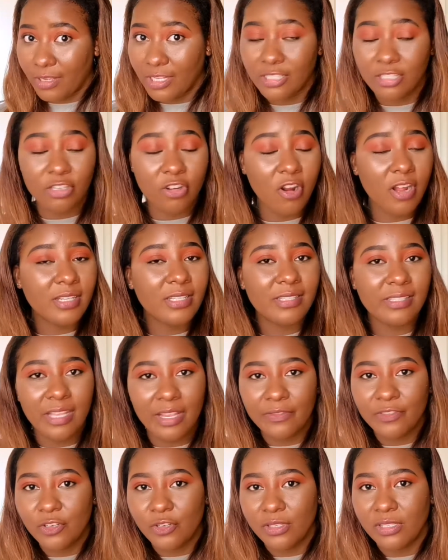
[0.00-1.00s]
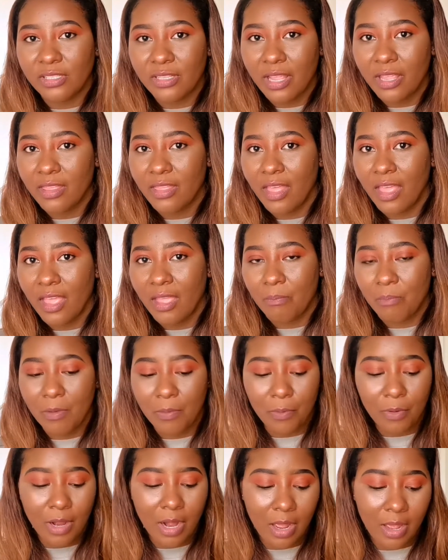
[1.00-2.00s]
It's not safe to stay there.
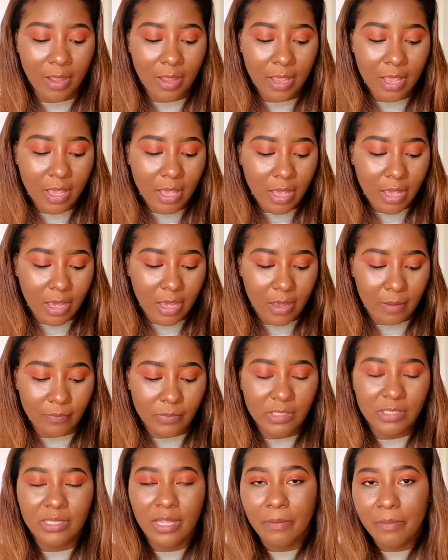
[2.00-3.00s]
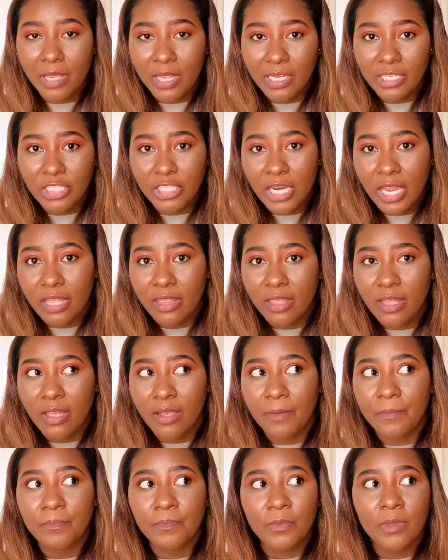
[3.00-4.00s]
People are stabbing each
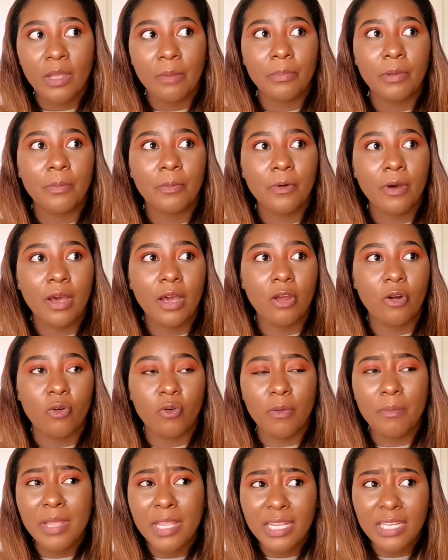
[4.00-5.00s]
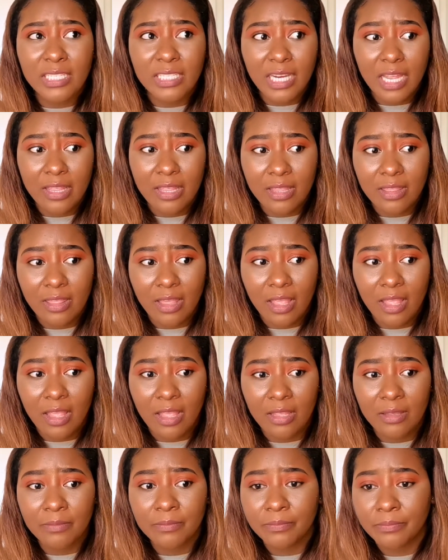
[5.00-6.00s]
other, people are robbing each other
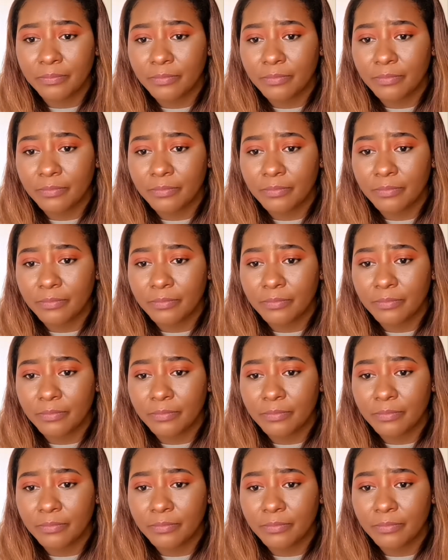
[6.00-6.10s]
there.